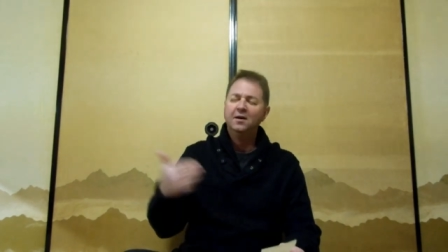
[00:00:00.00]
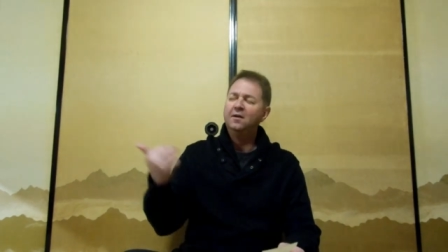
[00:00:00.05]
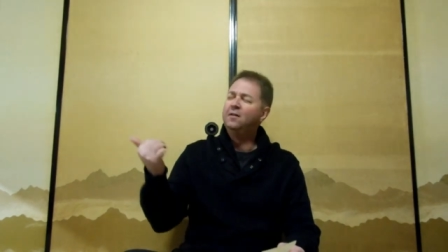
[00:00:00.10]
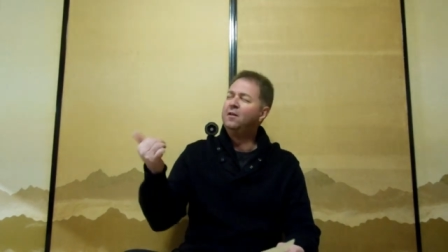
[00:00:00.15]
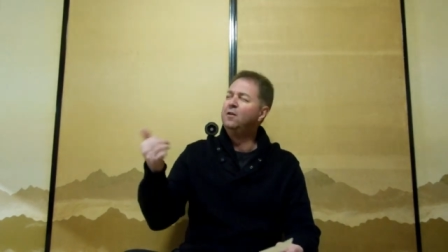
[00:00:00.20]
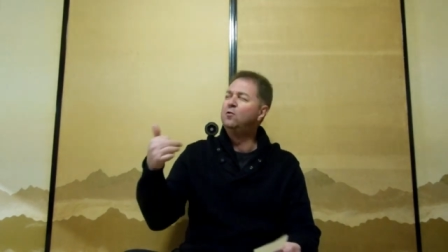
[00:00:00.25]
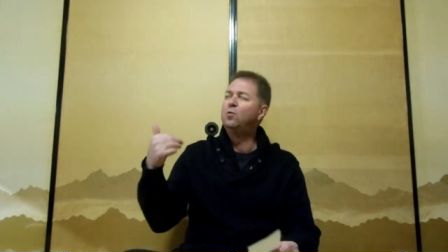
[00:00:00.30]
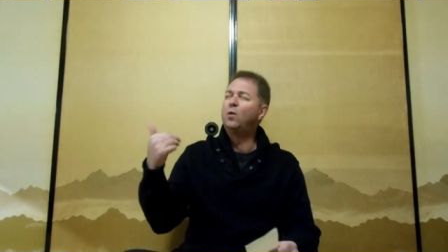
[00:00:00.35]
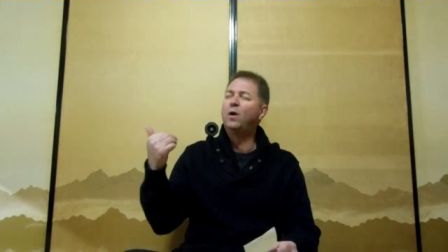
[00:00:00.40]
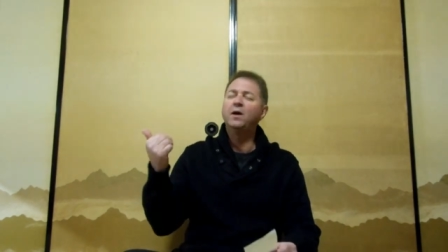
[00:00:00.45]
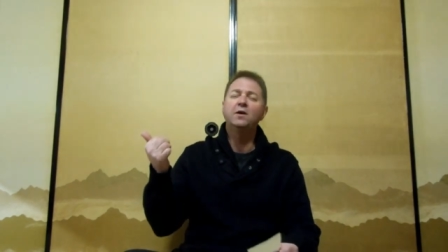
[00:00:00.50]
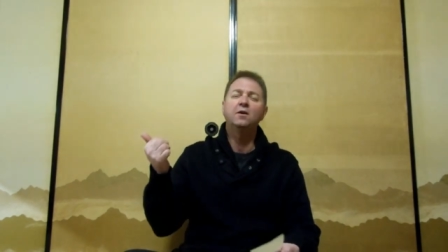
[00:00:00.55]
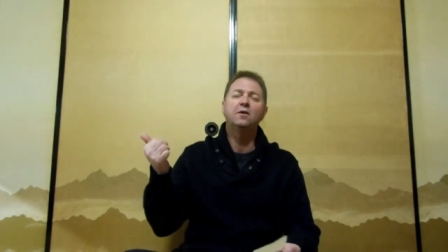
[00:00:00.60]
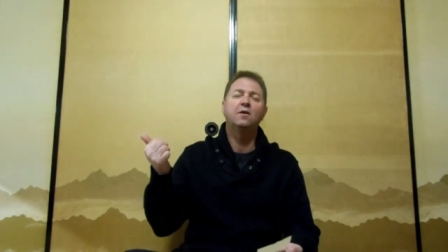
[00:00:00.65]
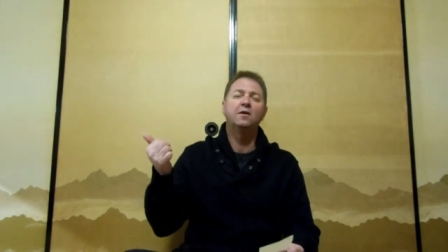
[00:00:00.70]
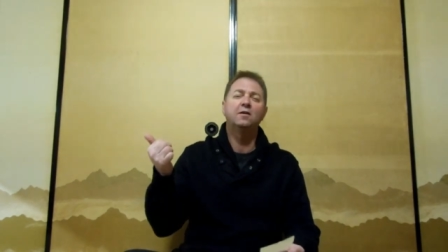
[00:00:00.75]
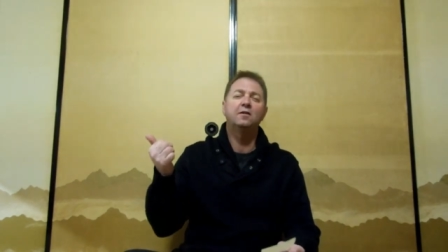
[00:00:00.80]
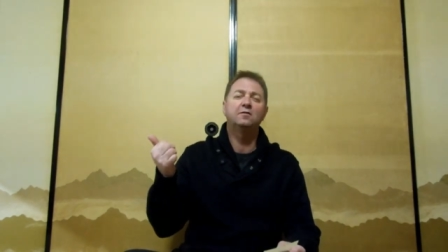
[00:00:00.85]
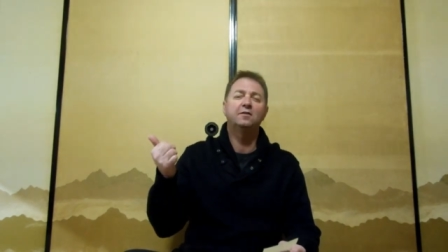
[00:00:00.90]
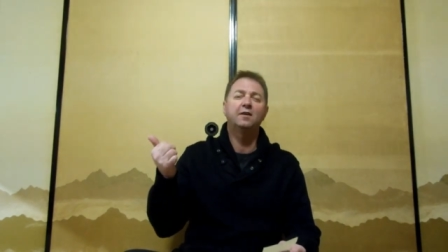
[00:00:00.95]
There's one
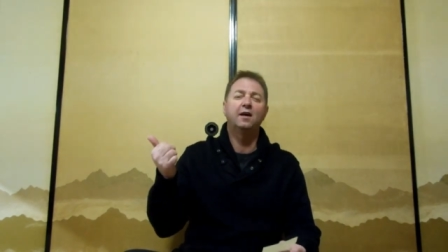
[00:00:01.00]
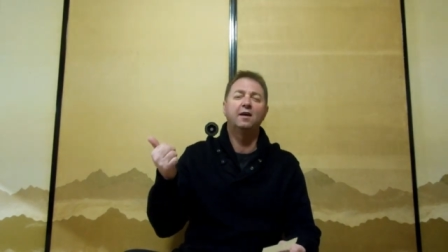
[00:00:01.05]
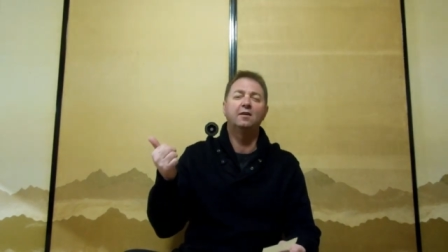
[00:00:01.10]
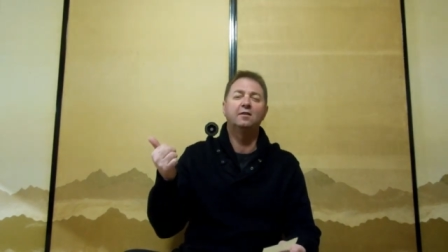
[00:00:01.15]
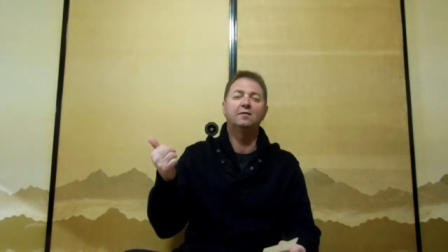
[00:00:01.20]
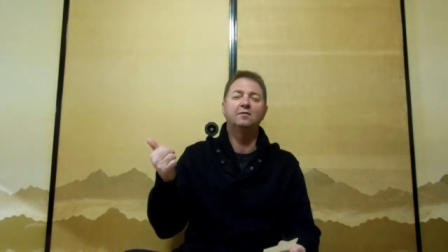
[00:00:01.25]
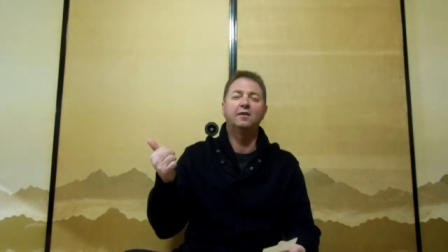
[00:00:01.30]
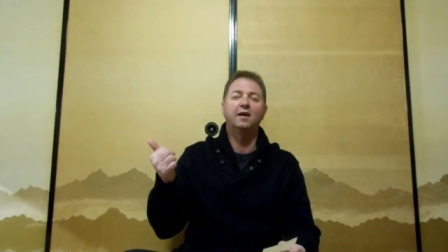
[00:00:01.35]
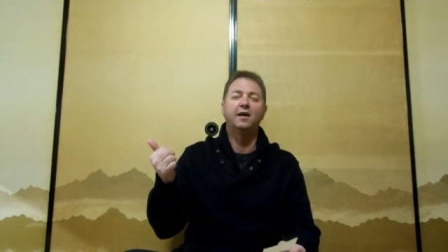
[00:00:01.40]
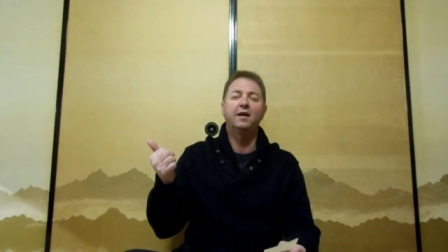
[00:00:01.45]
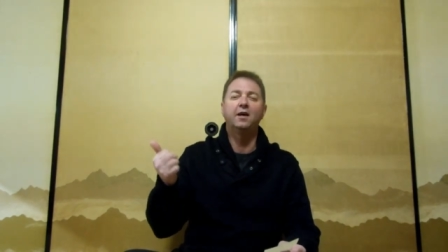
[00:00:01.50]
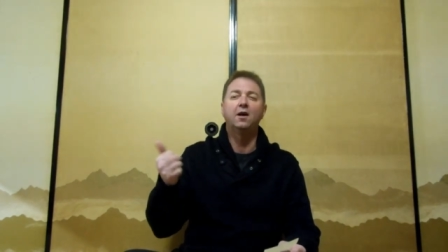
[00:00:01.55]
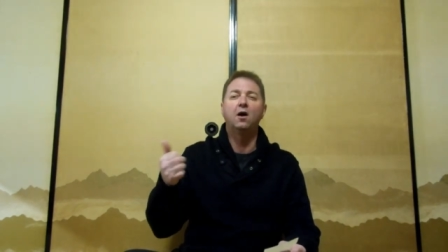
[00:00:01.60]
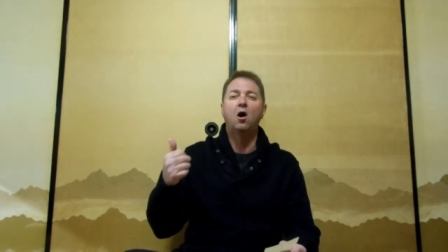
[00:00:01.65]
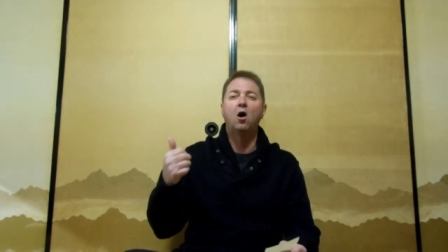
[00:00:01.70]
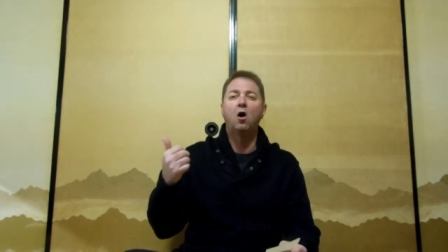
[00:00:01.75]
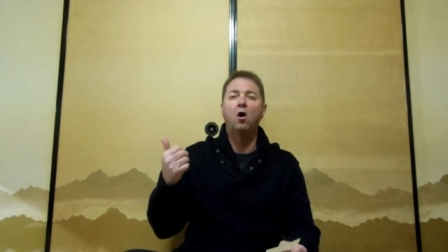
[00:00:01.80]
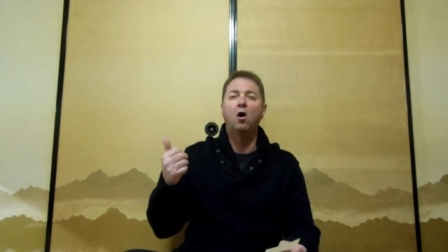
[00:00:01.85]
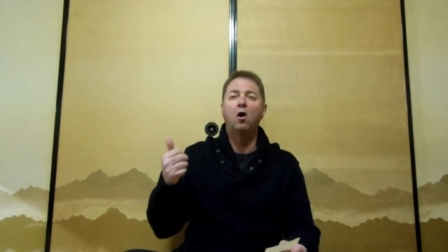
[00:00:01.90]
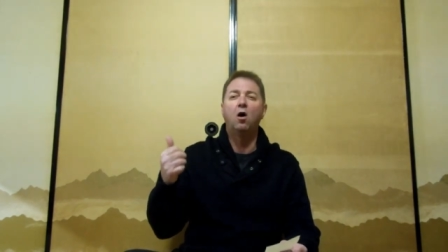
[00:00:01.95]
guy that started saying,
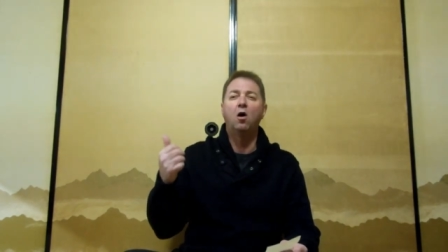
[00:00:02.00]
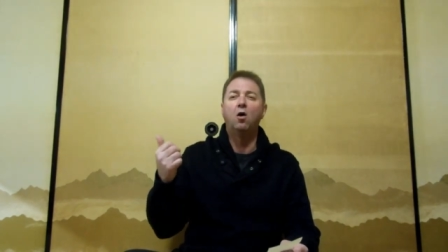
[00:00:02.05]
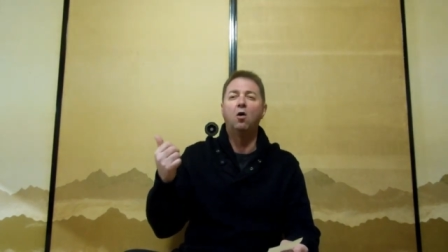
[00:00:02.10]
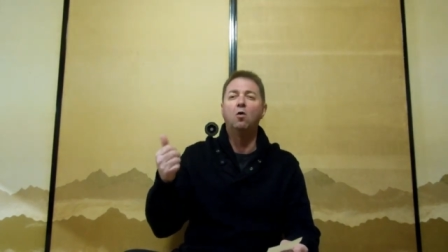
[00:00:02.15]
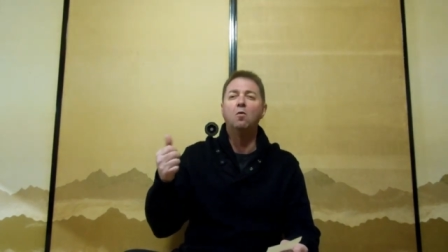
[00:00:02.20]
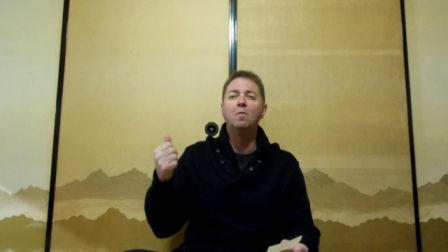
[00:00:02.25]
oh